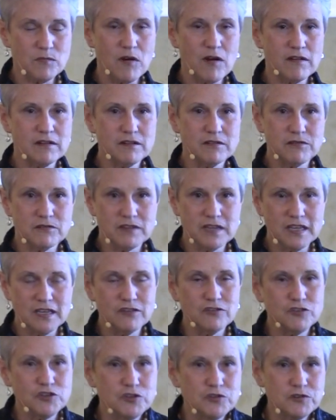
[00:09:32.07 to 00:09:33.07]
Martin Luther
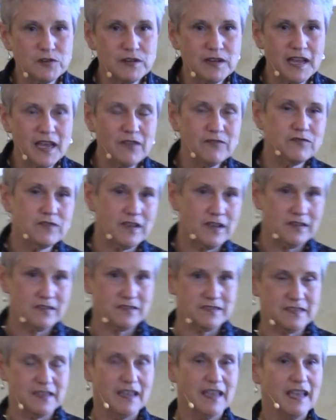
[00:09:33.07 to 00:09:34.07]
King Jr. left
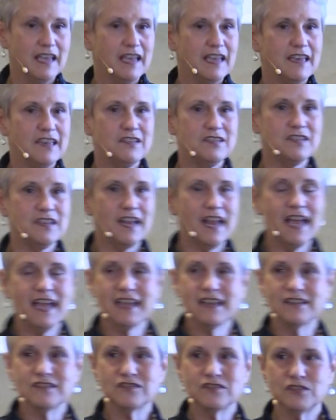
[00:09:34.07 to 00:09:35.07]
us. He said,
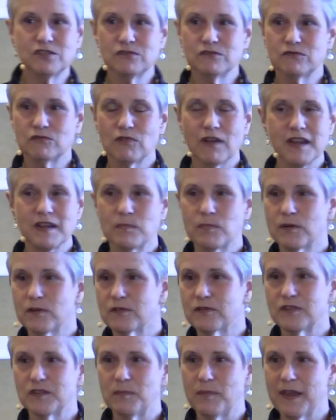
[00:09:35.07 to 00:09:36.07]
Hate is too great a
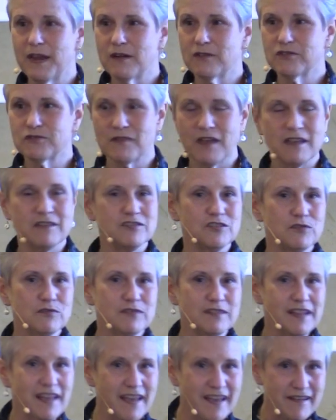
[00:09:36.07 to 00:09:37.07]
burden to bear, so I
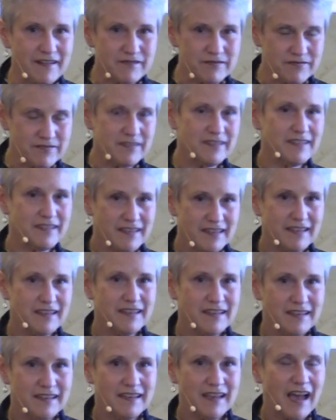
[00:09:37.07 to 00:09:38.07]
choose love.
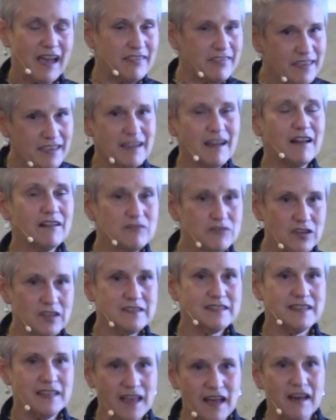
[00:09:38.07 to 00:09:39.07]
I think I'll
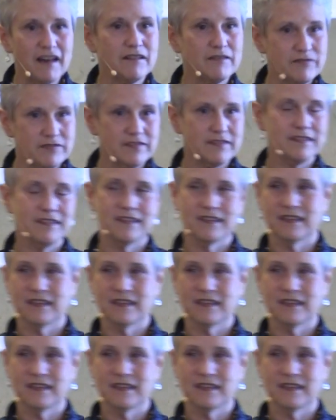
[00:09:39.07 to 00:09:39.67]
just love.